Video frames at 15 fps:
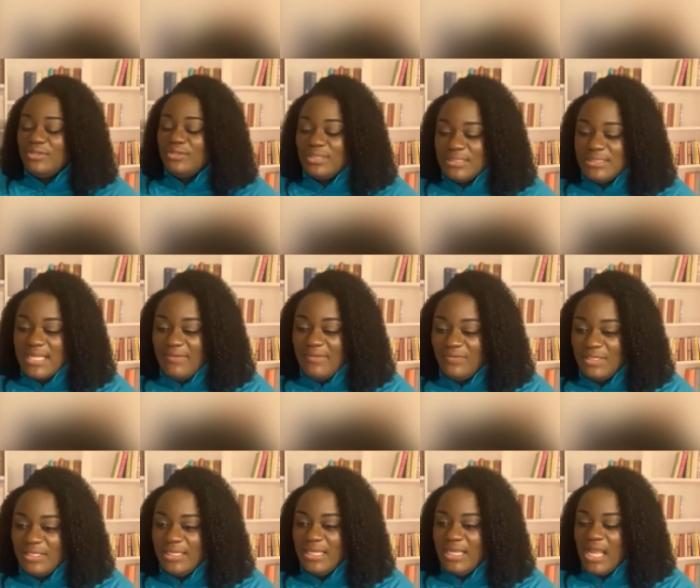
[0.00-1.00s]
can
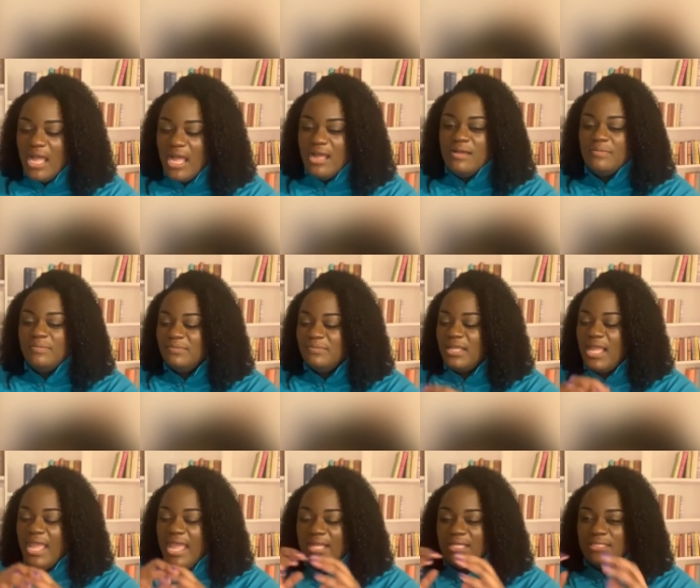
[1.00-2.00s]
definitely
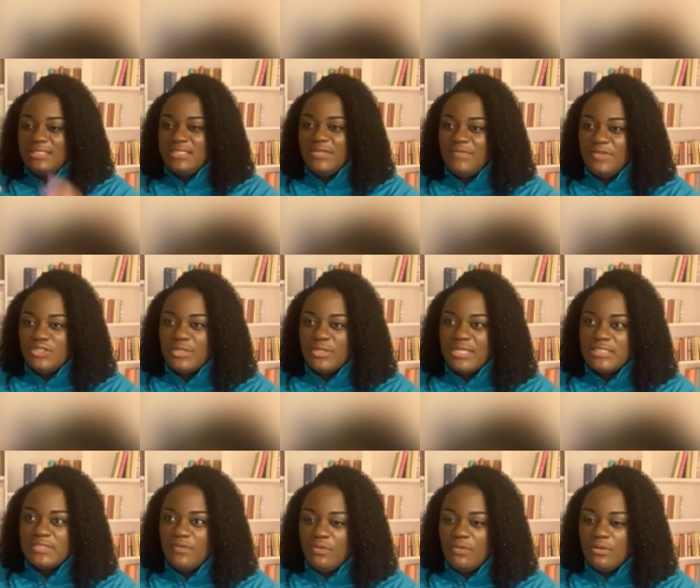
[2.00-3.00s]
at Tiffany
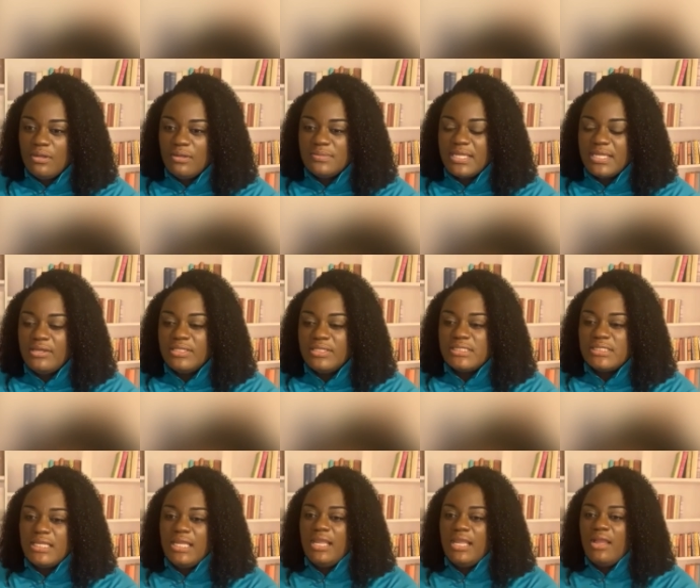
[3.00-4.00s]
Transforms
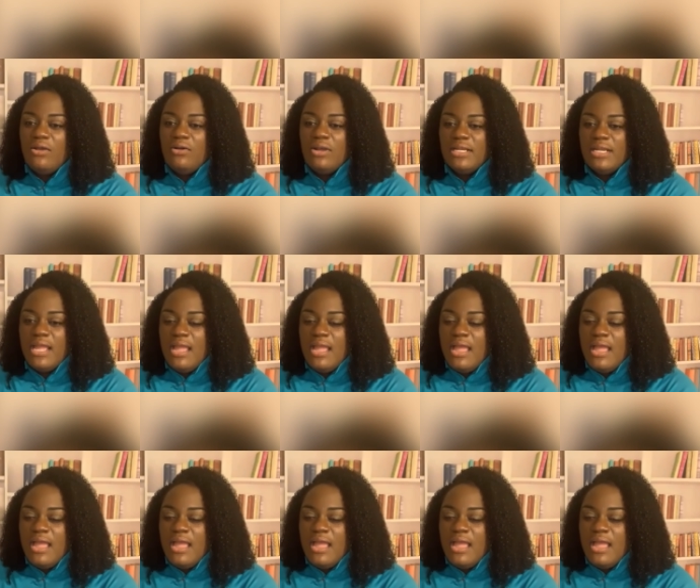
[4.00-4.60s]
LLC on